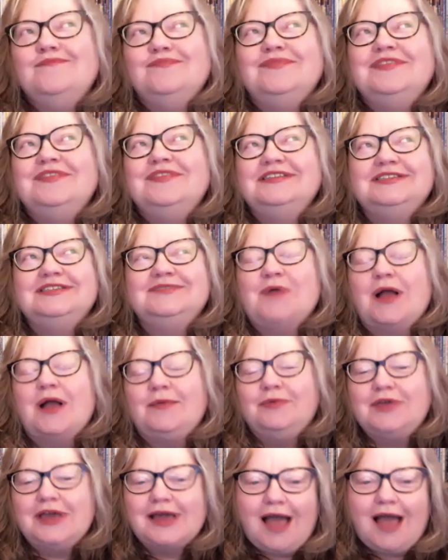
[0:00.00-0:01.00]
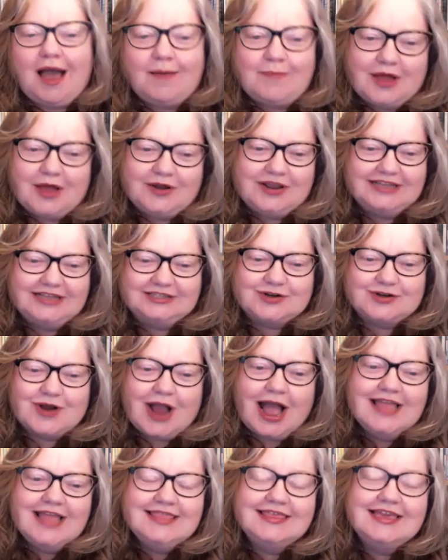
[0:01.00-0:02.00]
This is probably a cop-out answer.
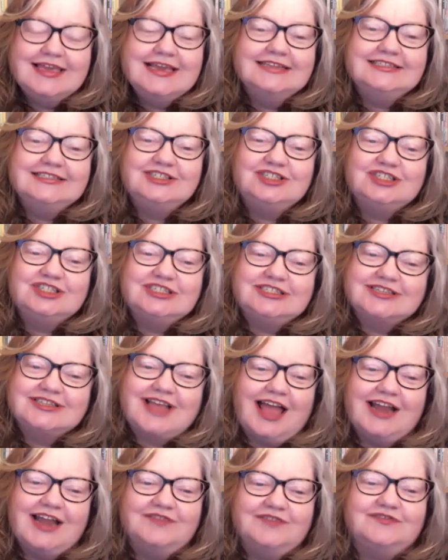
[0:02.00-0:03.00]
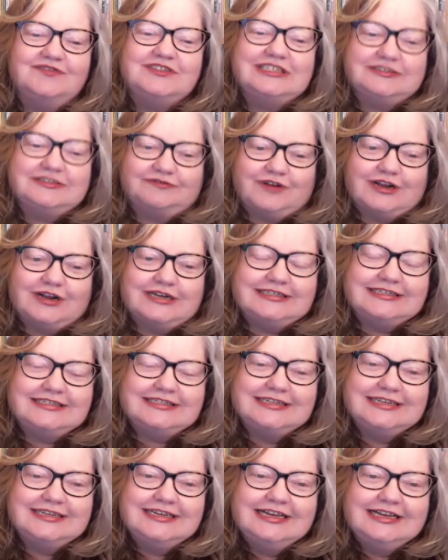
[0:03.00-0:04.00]
I think it's just kind of different,
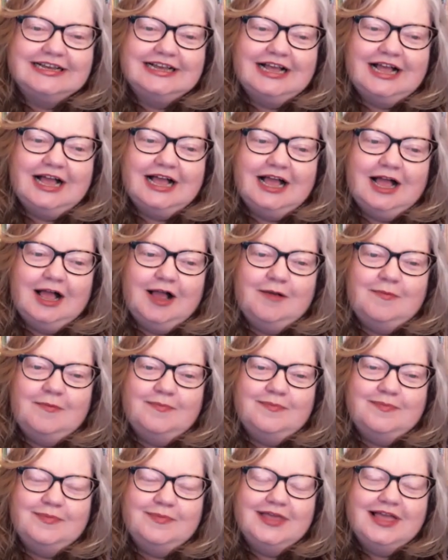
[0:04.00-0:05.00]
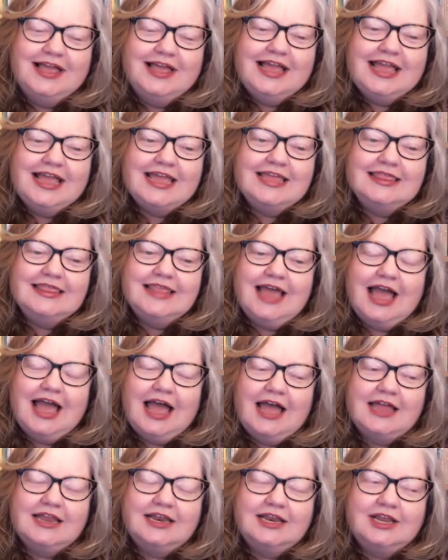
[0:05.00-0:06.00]
in
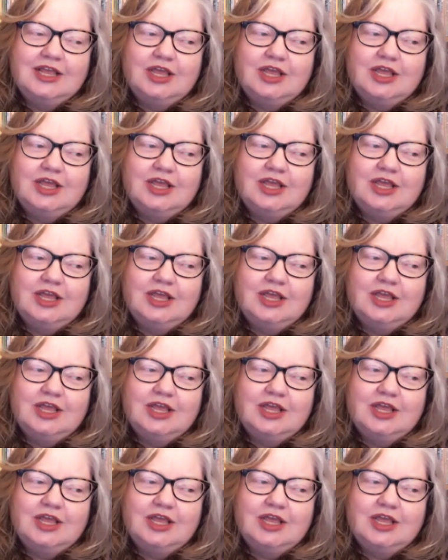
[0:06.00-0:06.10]
that